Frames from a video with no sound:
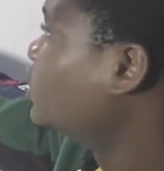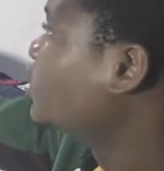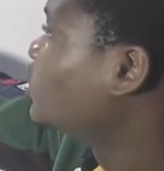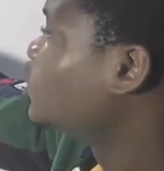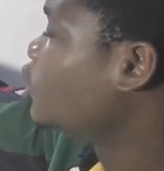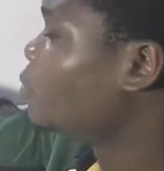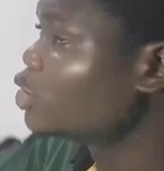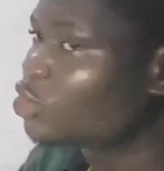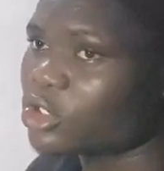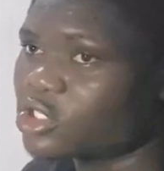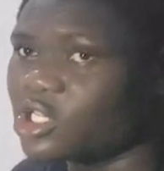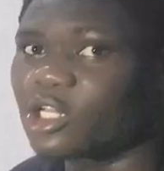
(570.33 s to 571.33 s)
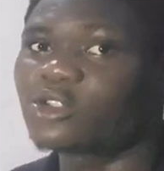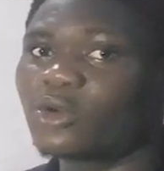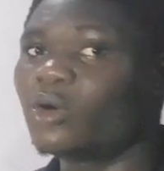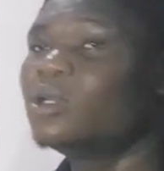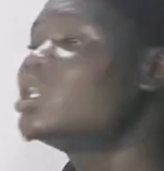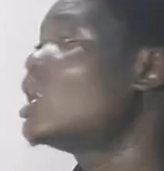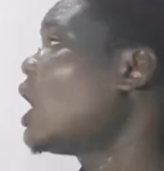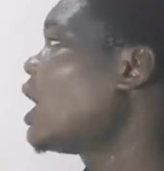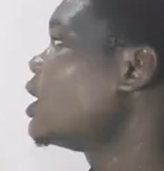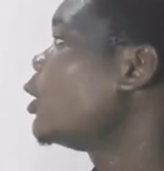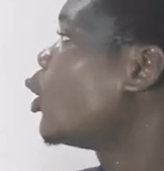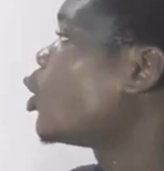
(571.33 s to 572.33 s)
this is a major sector.
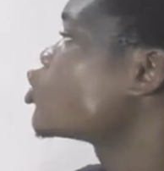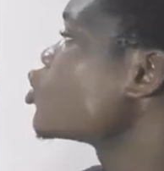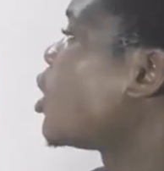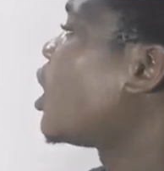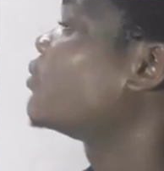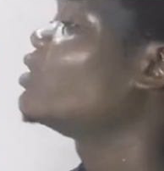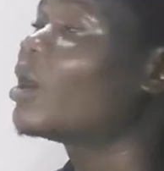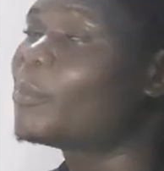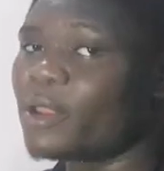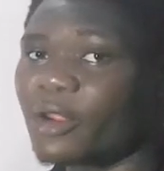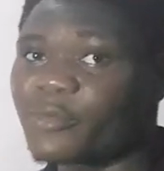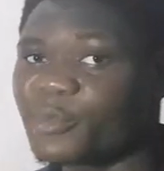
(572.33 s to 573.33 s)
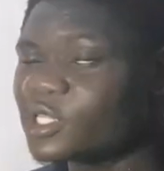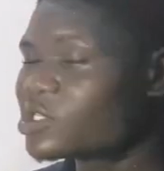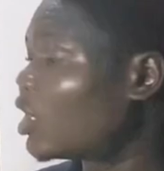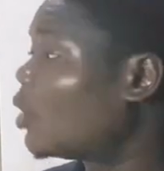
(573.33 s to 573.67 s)
And they also have their perimeter.